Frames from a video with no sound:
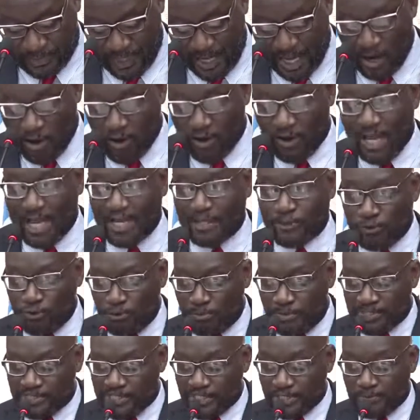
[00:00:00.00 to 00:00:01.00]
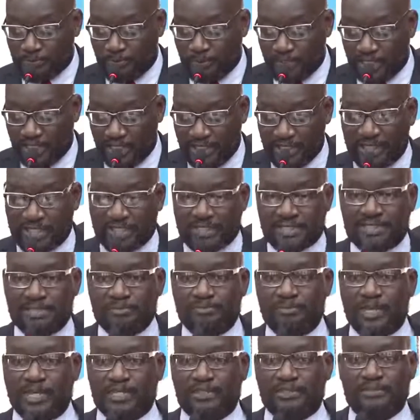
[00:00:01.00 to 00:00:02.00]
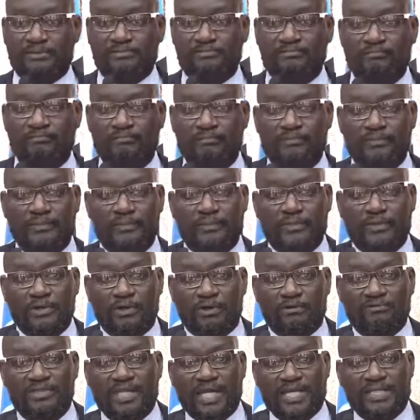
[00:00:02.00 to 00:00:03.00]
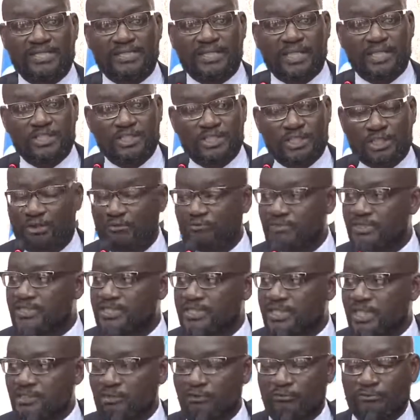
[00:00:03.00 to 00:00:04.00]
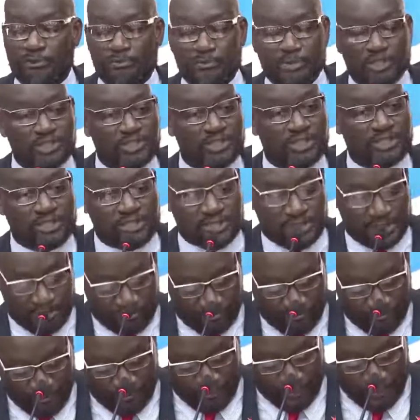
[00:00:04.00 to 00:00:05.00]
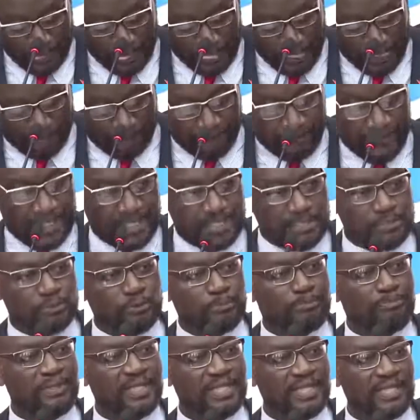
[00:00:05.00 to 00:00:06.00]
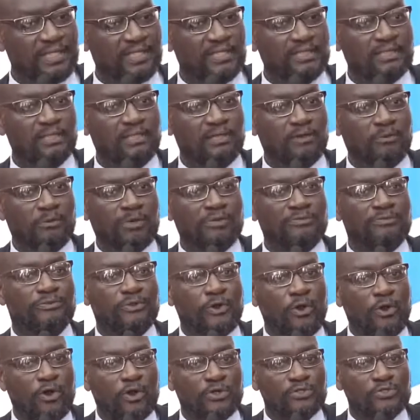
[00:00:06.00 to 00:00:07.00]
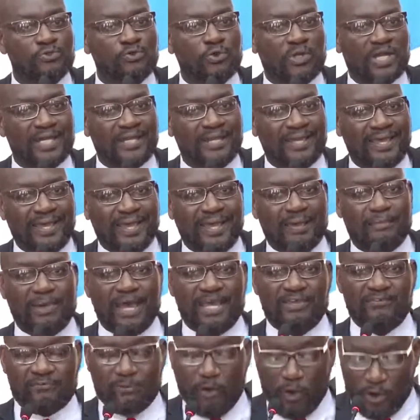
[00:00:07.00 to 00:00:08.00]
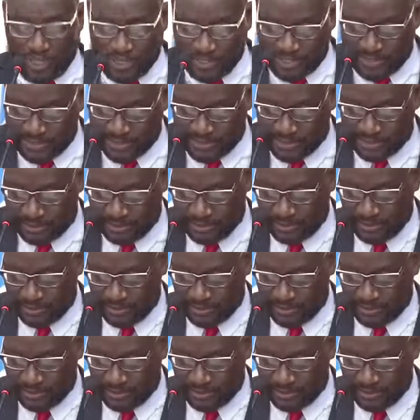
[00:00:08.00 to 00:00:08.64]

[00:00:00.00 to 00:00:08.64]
All I do, Mr. Speaker, in this debate of the extension of the state of emergency is to plead with those who can hear my voice